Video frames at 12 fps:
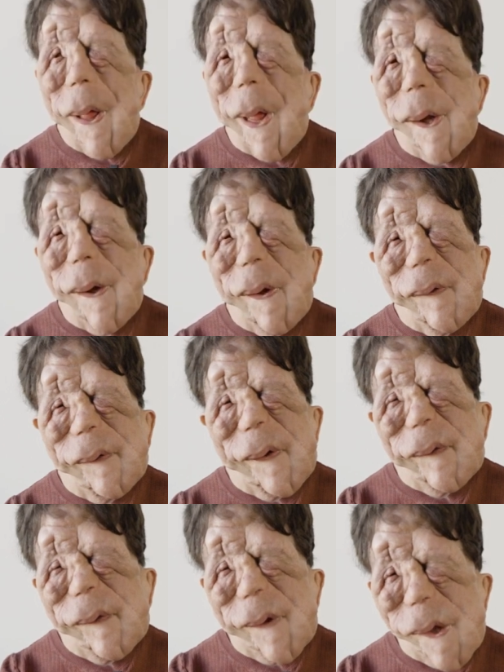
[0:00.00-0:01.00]
And there's
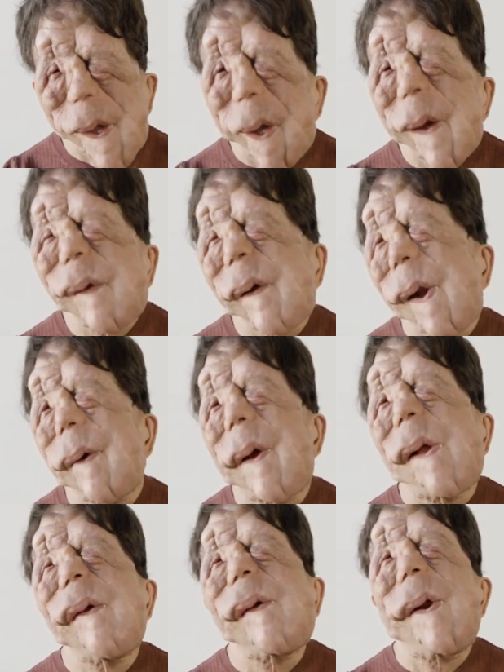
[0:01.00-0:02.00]
this younger
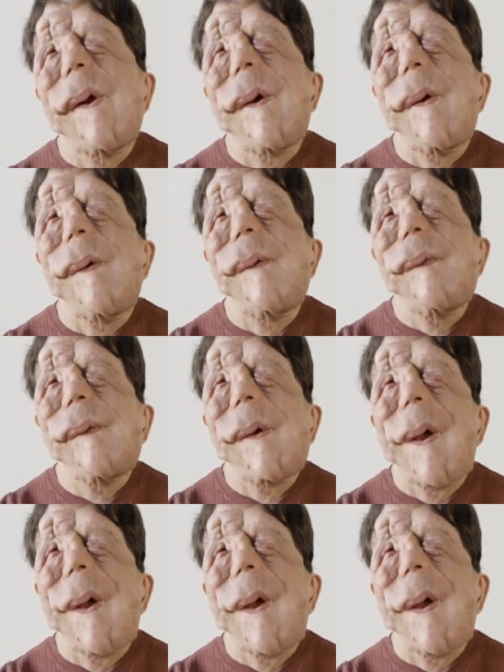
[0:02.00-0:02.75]
generation of